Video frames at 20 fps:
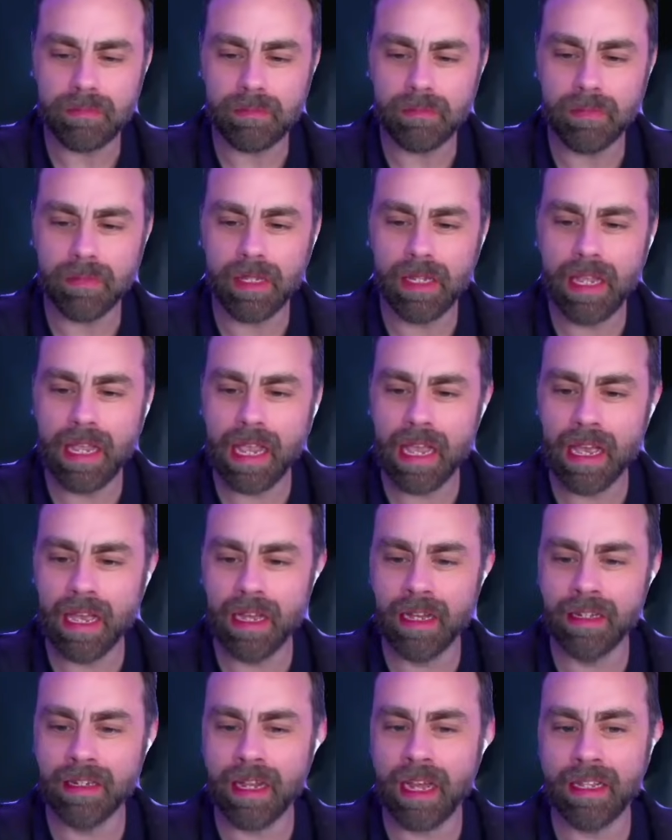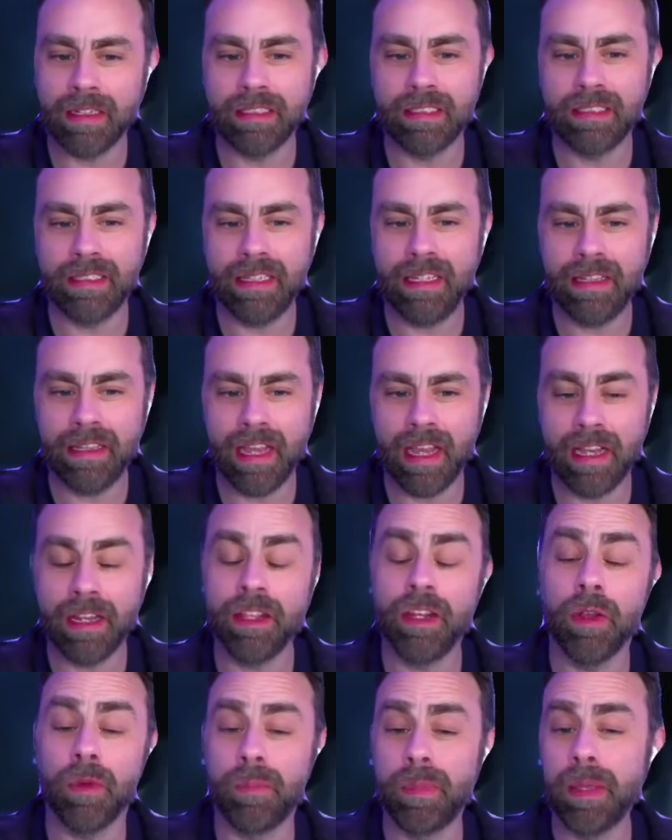And I see that, you
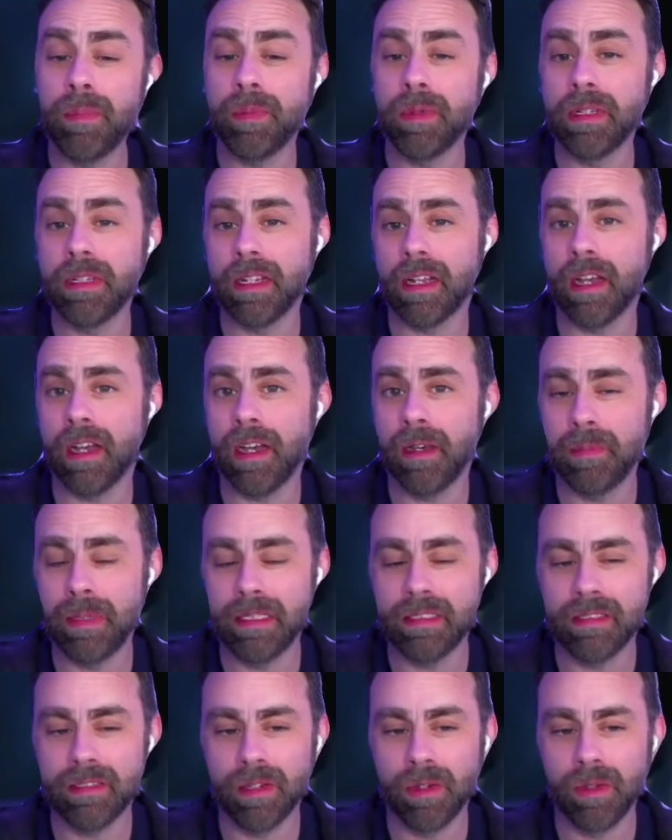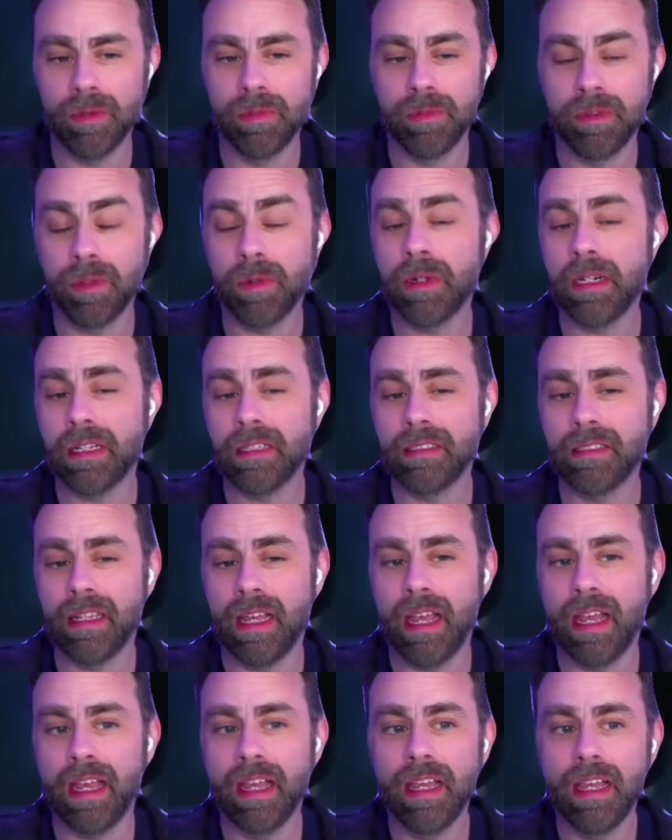know, people in the comments told us
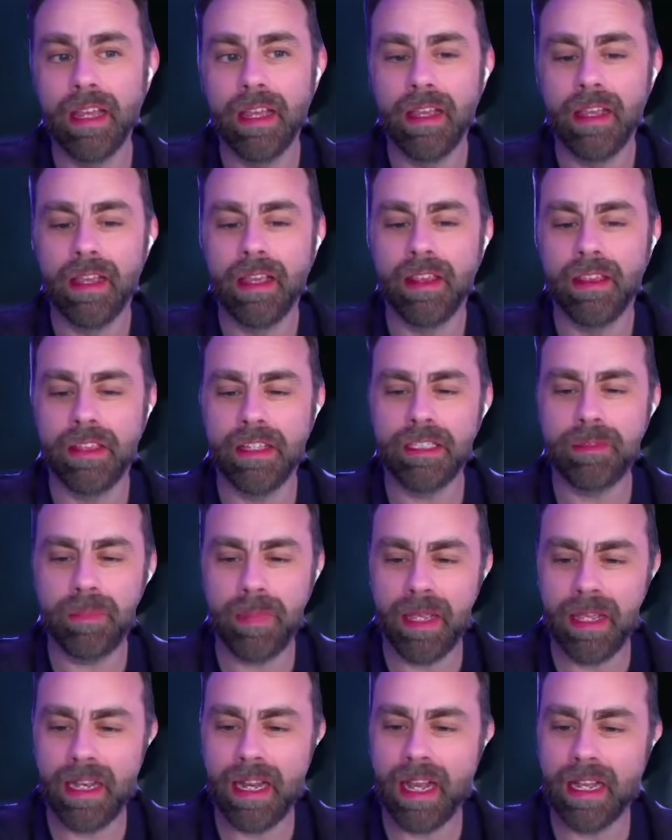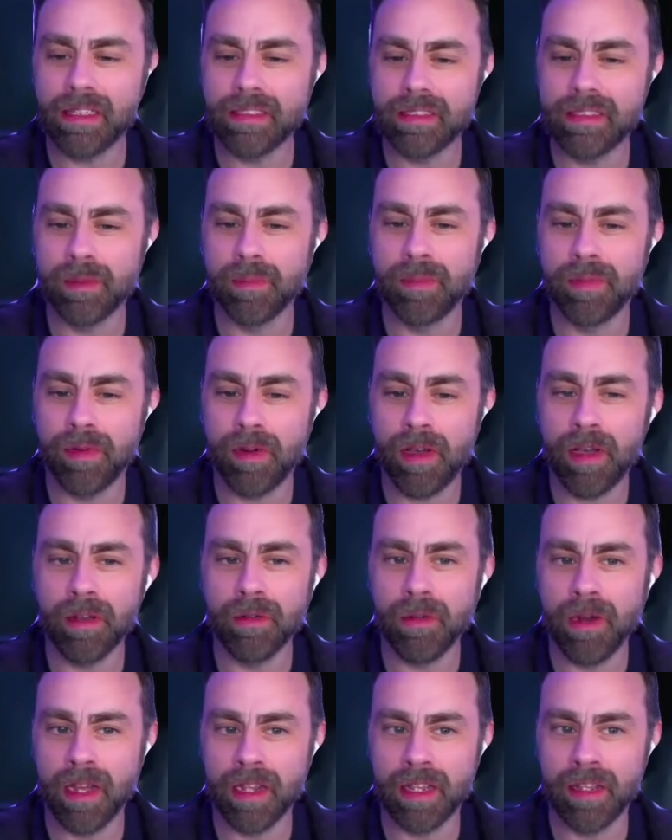that this band has some prog
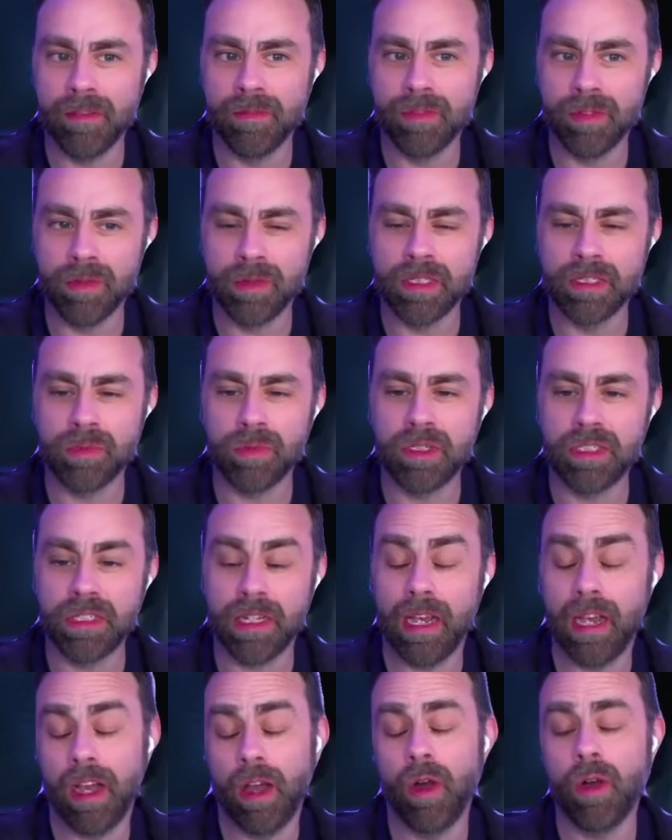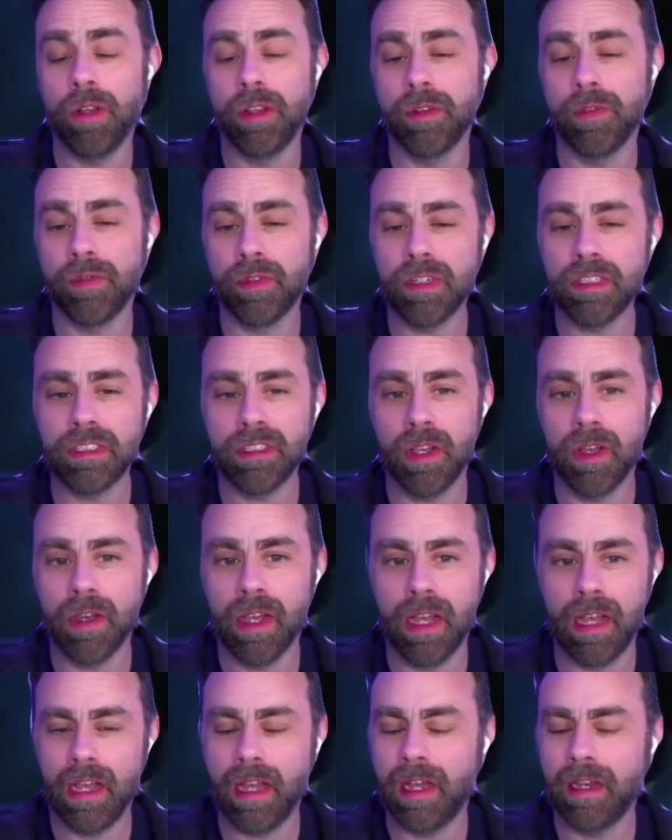rock influence, which on the first song,
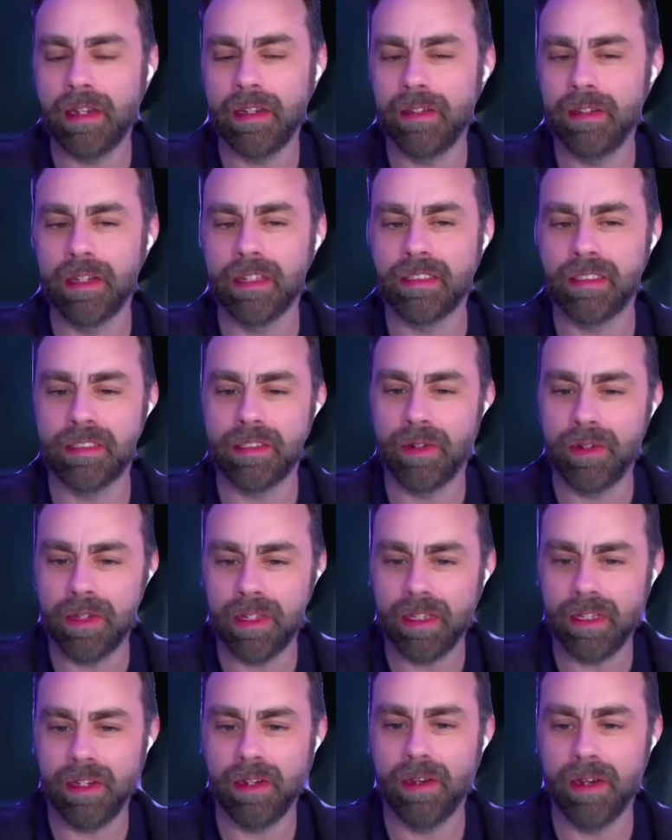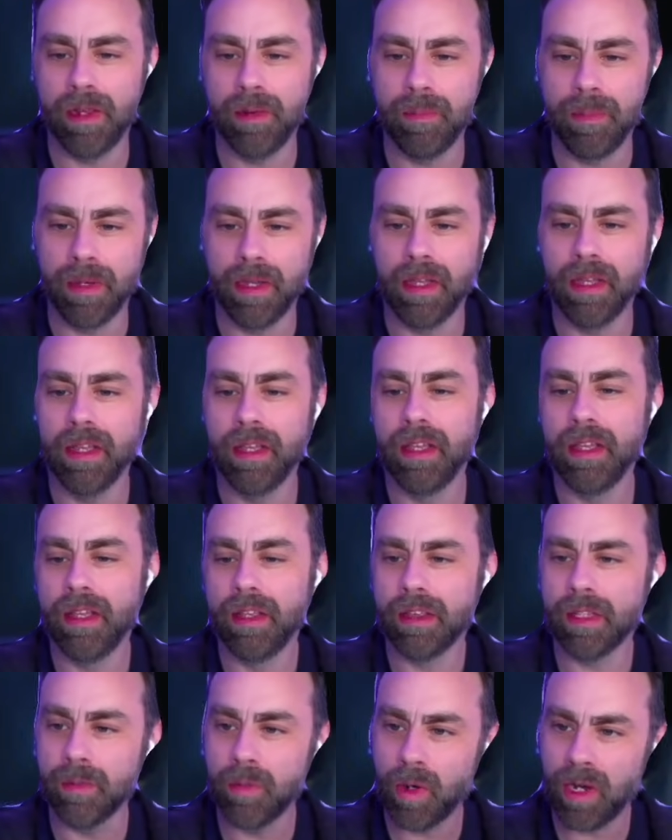I didn't necessarily hear it, but
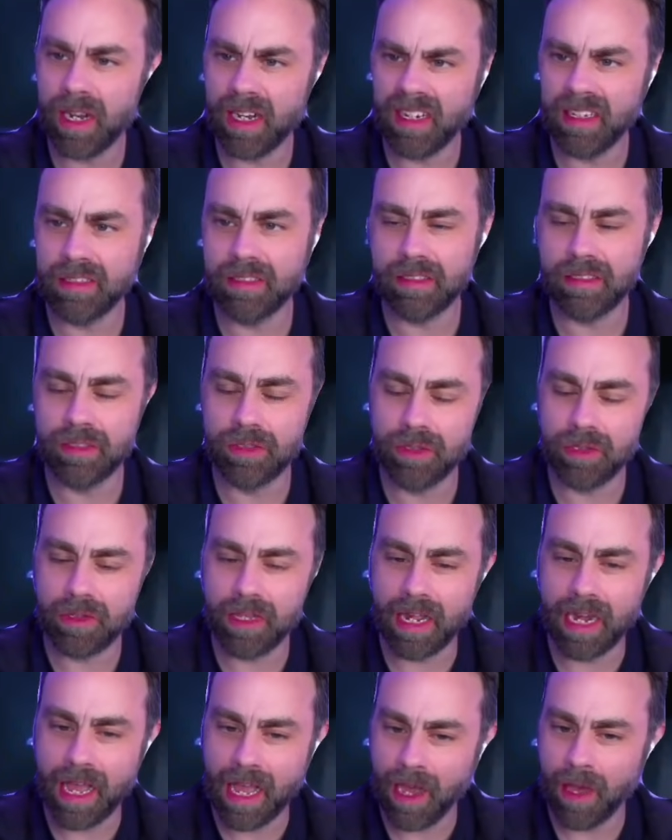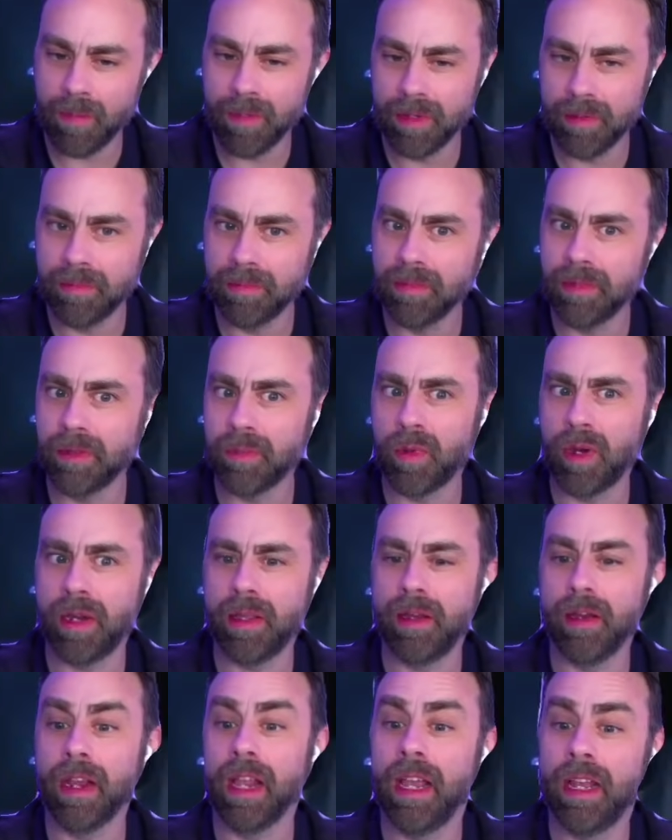the more I listen to that album, the more I
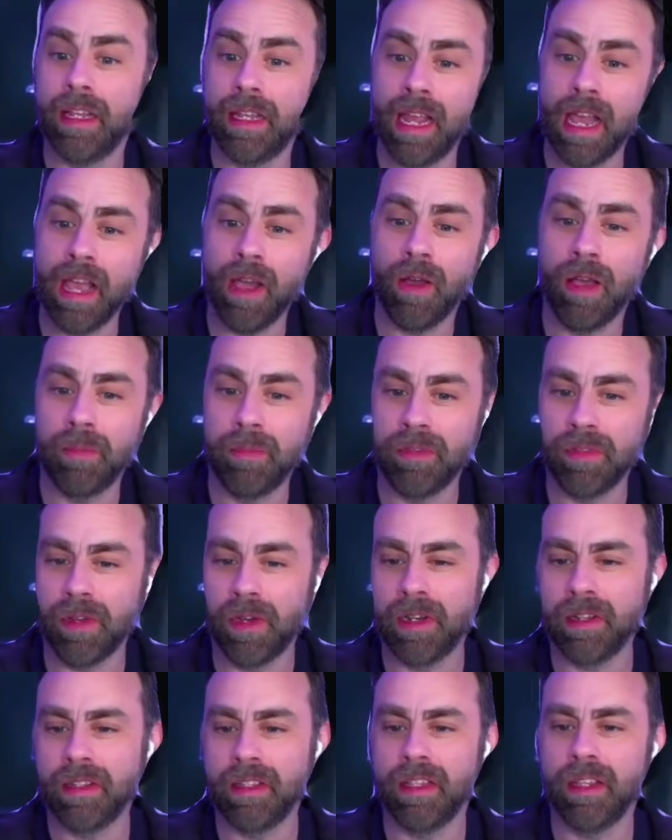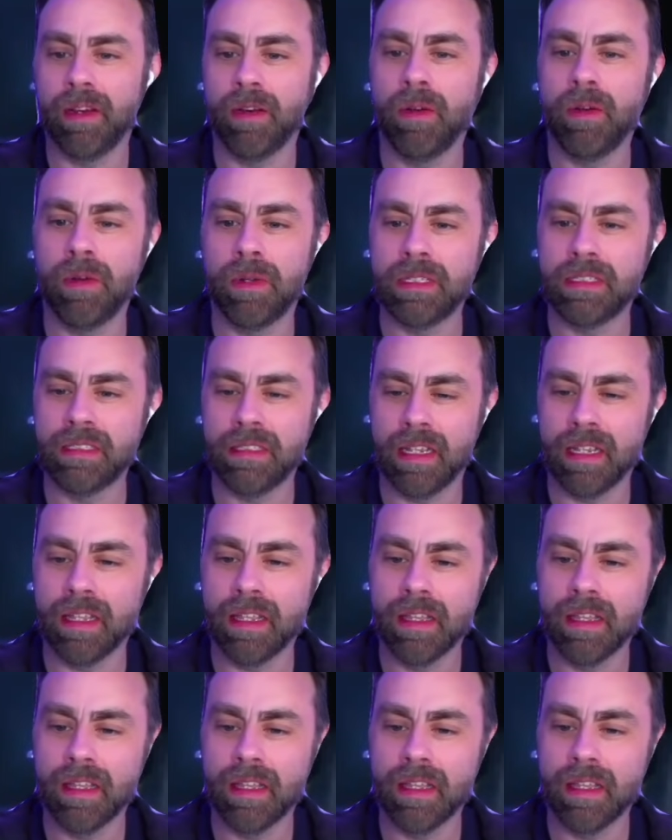hear it. And now I'm starting to hear, oh, it's like